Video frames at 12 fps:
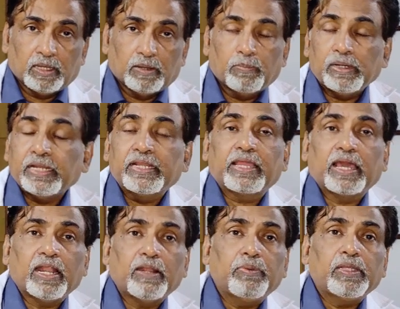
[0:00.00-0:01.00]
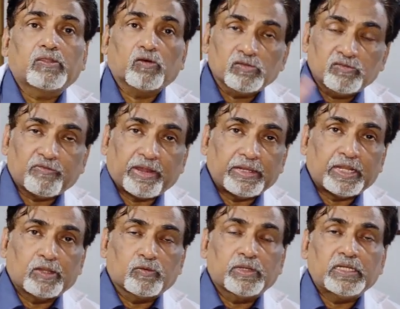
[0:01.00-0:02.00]
But it cannot be 1500
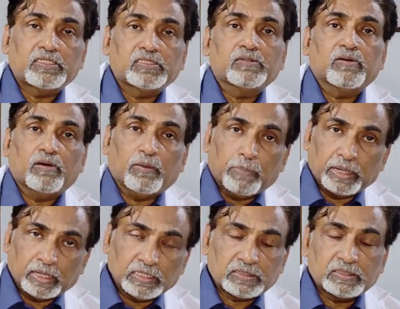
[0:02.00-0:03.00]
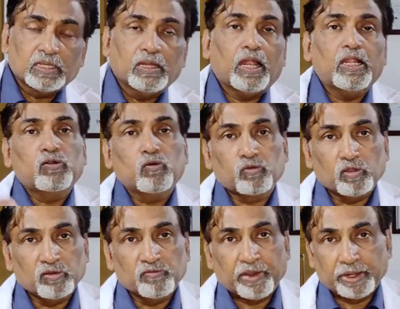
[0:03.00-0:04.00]
units by us and
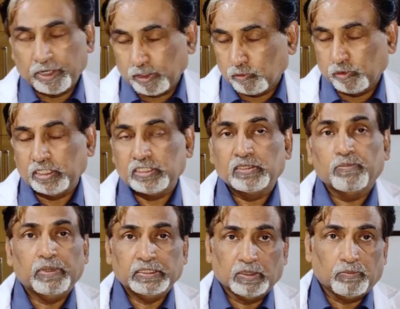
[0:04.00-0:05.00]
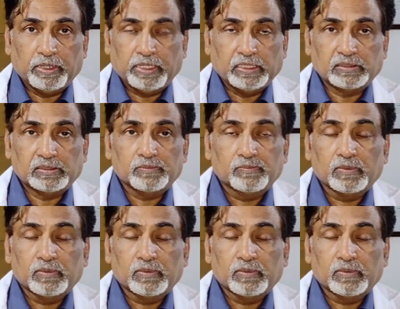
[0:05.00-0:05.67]
2500 units by somebody else.